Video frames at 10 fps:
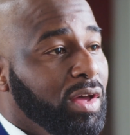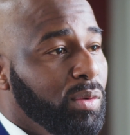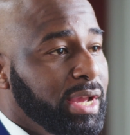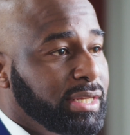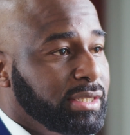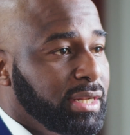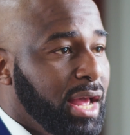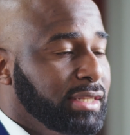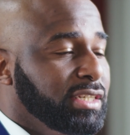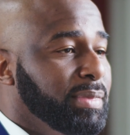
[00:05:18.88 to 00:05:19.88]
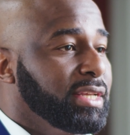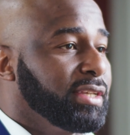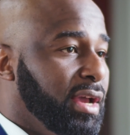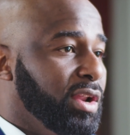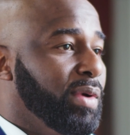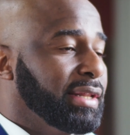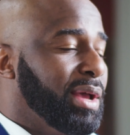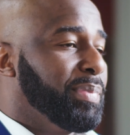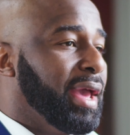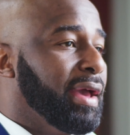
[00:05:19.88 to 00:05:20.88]
thy ways acknowledge him, he shall direct
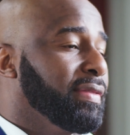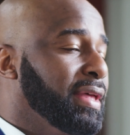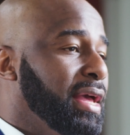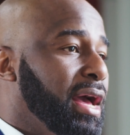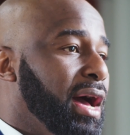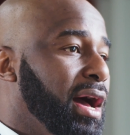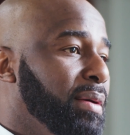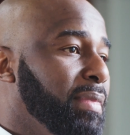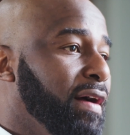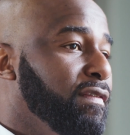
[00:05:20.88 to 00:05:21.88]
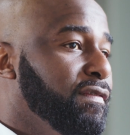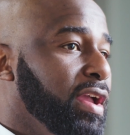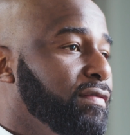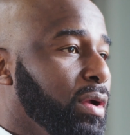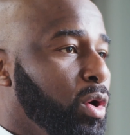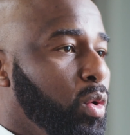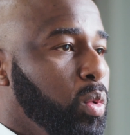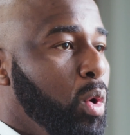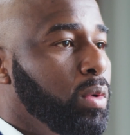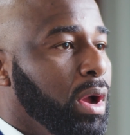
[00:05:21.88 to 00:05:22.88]
thy path. My favorite
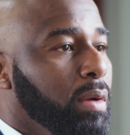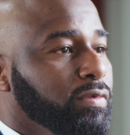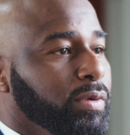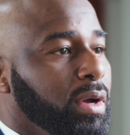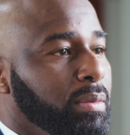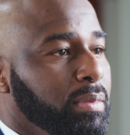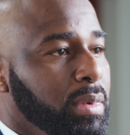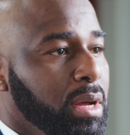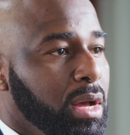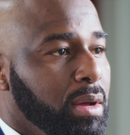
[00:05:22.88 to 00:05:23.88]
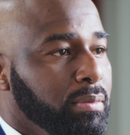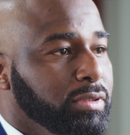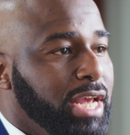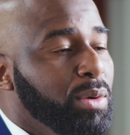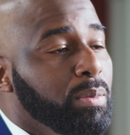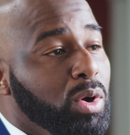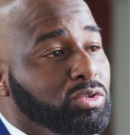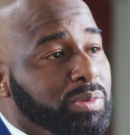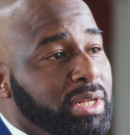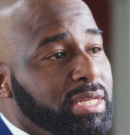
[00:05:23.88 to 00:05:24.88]
quote comes from Chadwick
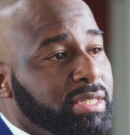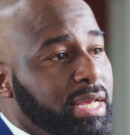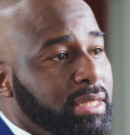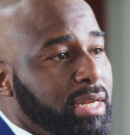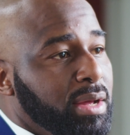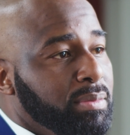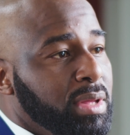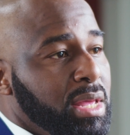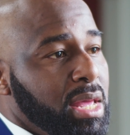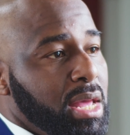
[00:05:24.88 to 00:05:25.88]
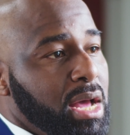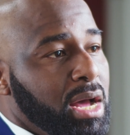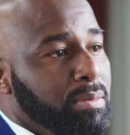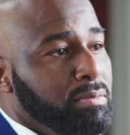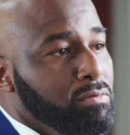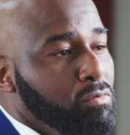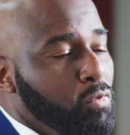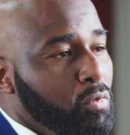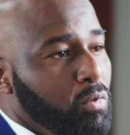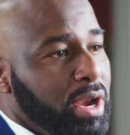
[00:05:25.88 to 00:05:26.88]
Boseman. He said that
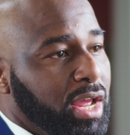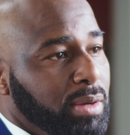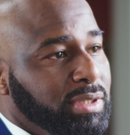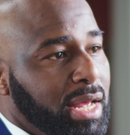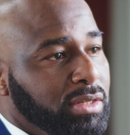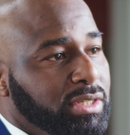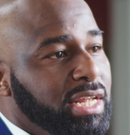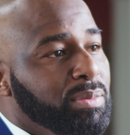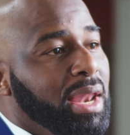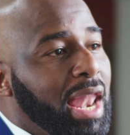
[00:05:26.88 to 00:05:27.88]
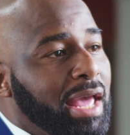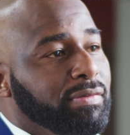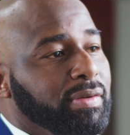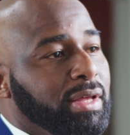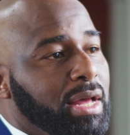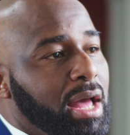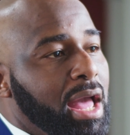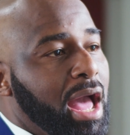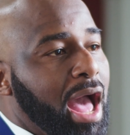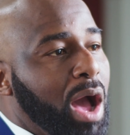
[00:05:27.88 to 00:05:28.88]
when it comes down to the end of my life,
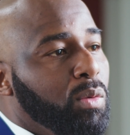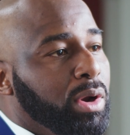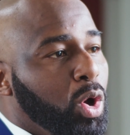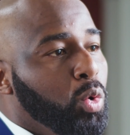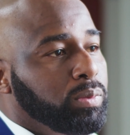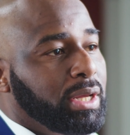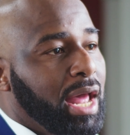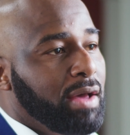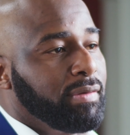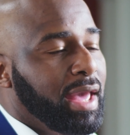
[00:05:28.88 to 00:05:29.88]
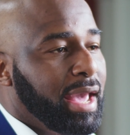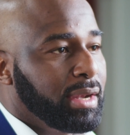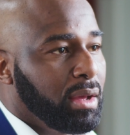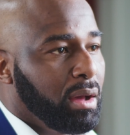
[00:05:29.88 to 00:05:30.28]
I would hope that I've had